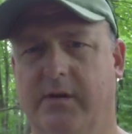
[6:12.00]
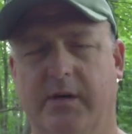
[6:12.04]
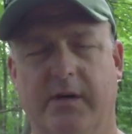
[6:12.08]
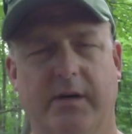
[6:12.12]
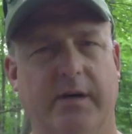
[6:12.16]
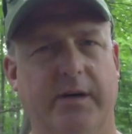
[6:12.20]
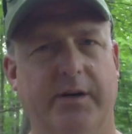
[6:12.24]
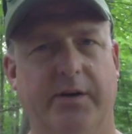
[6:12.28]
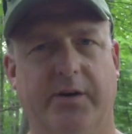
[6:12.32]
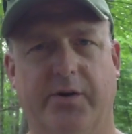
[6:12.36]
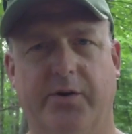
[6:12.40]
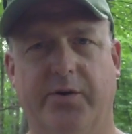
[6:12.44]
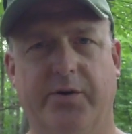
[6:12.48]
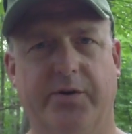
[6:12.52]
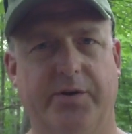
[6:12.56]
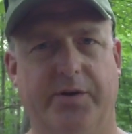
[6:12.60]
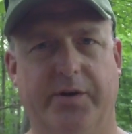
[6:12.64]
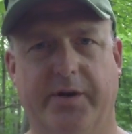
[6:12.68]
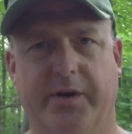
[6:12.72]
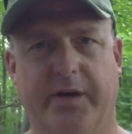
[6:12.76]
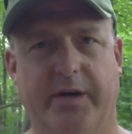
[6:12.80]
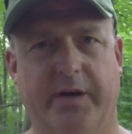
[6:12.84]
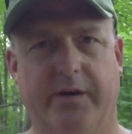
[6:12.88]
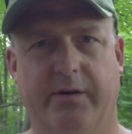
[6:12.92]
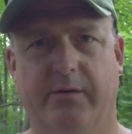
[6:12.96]
and you're good to
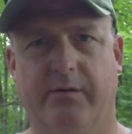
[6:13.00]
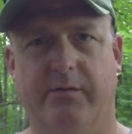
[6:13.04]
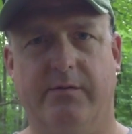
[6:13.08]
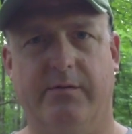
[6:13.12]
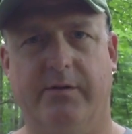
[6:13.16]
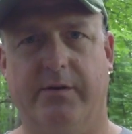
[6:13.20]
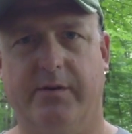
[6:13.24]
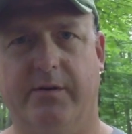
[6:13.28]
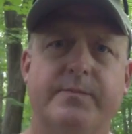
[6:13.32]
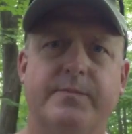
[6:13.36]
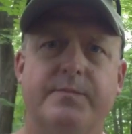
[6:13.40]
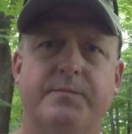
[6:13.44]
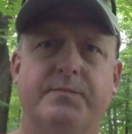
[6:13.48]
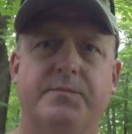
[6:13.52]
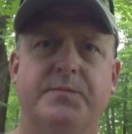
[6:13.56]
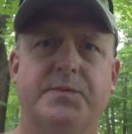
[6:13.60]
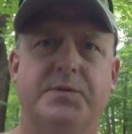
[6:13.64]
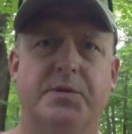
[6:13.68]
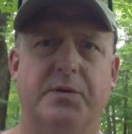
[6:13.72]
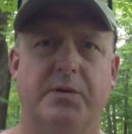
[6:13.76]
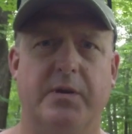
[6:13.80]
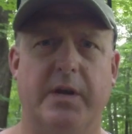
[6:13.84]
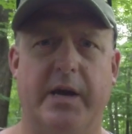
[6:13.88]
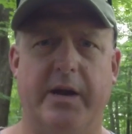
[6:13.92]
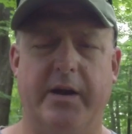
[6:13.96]
go.
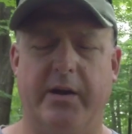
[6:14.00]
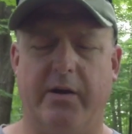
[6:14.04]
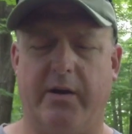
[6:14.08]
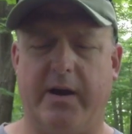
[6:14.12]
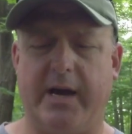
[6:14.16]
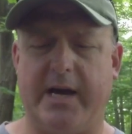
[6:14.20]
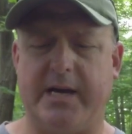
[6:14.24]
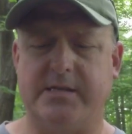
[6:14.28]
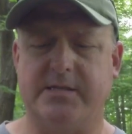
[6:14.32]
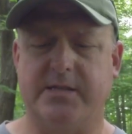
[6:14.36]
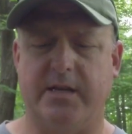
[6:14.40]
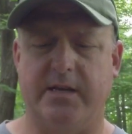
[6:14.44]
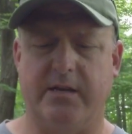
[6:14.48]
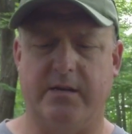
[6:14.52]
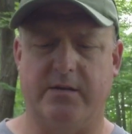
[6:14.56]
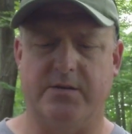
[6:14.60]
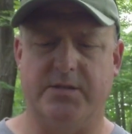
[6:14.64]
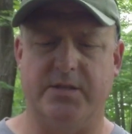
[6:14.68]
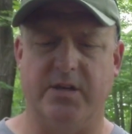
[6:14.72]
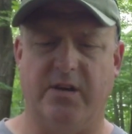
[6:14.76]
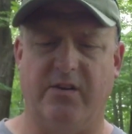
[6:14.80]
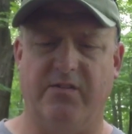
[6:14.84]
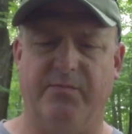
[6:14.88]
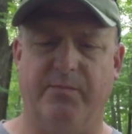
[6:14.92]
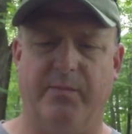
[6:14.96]
So now you're asking
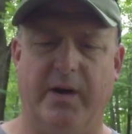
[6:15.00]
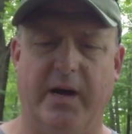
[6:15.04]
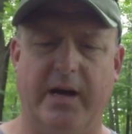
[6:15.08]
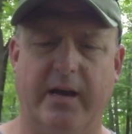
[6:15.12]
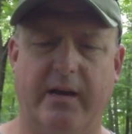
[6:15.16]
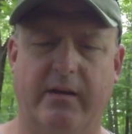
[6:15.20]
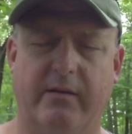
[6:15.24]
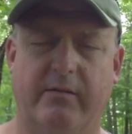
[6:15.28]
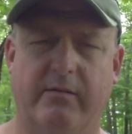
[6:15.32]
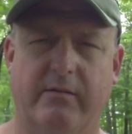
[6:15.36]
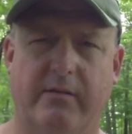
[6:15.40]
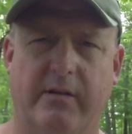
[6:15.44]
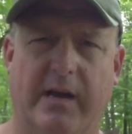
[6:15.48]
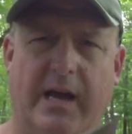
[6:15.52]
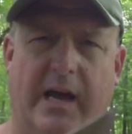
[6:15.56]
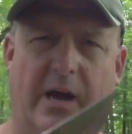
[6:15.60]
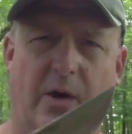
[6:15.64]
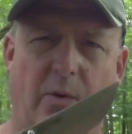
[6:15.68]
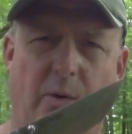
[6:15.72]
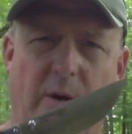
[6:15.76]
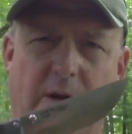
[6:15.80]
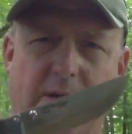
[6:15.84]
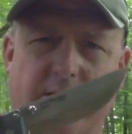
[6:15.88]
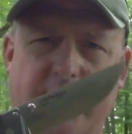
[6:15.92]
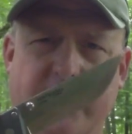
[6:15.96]
yourself, Mike, how
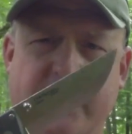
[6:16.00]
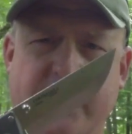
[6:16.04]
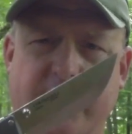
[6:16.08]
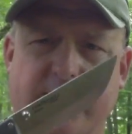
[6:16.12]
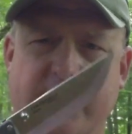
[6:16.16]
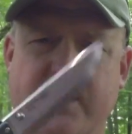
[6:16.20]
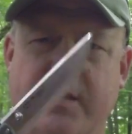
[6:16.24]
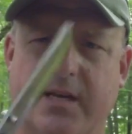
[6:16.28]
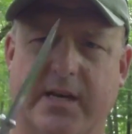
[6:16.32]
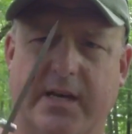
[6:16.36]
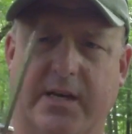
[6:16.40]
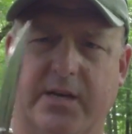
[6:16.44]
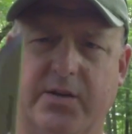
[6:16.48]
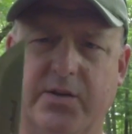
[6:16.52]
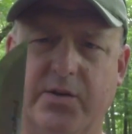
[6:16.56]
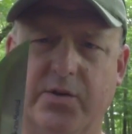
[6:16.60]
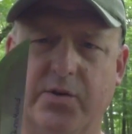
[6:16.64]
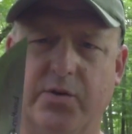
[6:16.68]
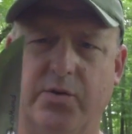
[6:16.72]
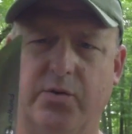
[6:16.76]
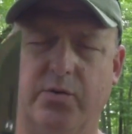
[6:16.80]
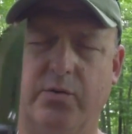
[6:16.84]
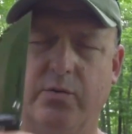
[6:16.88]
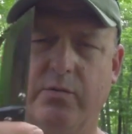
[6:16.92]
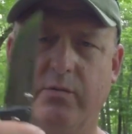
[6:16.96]
well does this thing
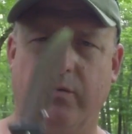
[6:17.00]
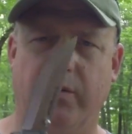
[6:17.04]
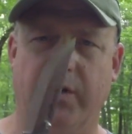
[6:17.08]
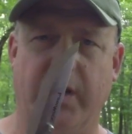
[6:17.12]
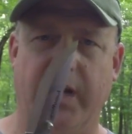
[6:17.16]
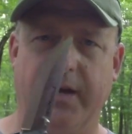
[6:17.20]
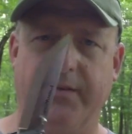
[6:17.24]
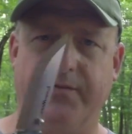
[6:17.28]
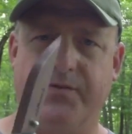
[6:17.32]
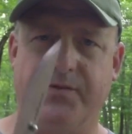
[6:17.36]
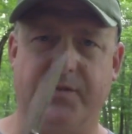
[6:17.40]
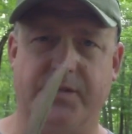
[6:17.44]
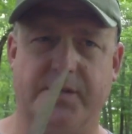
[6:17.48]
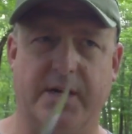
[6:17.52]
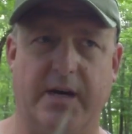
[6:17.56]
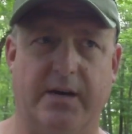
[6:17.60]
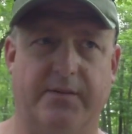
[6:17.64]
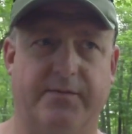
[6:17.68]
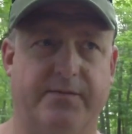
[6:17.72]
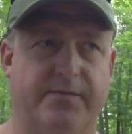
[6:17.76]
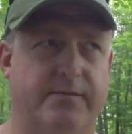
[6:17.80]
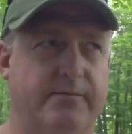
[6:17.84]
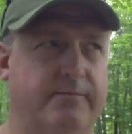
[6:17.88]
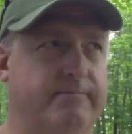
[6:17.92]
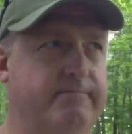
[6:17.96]
do knife
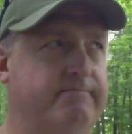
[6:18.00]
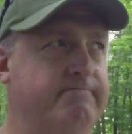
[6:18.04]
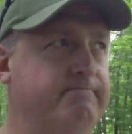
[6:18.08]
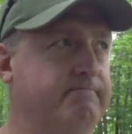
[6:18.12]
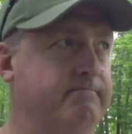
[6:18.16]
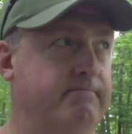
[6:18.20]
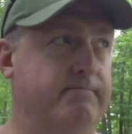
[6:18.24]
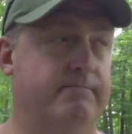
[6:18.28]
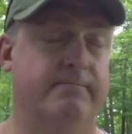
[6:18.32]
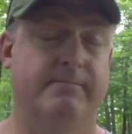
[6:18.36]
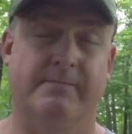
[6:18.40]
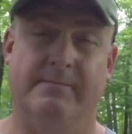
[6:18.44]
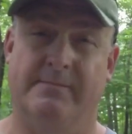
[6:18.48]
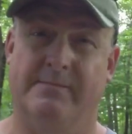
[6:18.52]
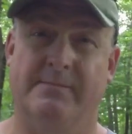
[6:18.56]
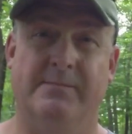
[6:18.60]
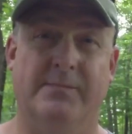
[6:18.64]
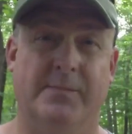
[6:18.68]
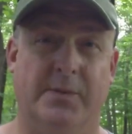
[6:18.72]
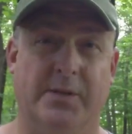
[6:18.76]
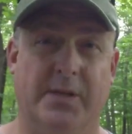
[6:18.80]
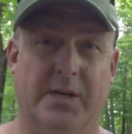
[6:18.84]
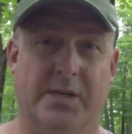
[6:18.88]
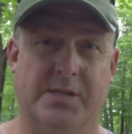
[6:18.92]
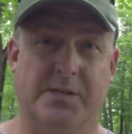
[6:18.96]
stuff?
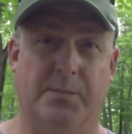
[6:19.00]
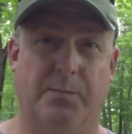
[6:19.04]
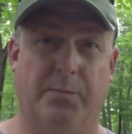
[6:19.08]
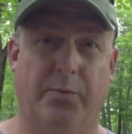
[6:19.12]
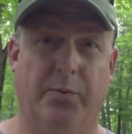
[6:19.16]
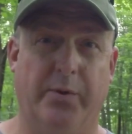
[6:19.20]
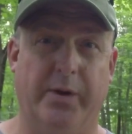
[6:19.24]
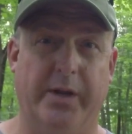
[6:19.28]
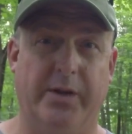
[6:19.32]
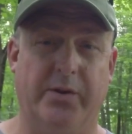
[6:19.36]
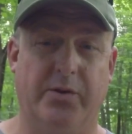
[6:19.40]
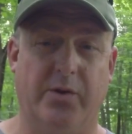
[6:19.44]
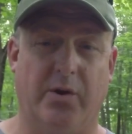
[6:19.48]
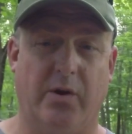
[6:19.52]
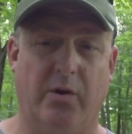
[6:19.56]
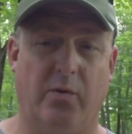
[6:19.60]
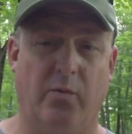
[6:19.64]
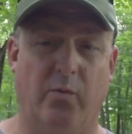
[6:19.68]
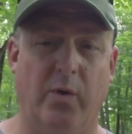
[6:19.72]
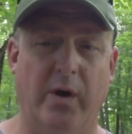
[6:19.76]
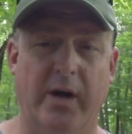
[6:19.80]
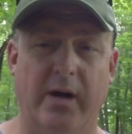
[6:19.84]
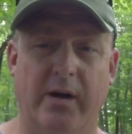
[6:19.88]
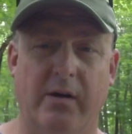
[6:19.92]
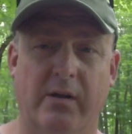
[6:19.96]
It does it pretty darn
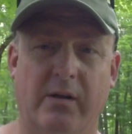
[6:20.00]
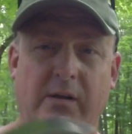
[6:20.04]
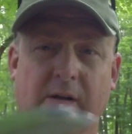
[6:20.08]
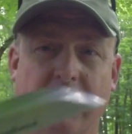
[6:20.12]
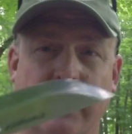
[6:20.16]
well.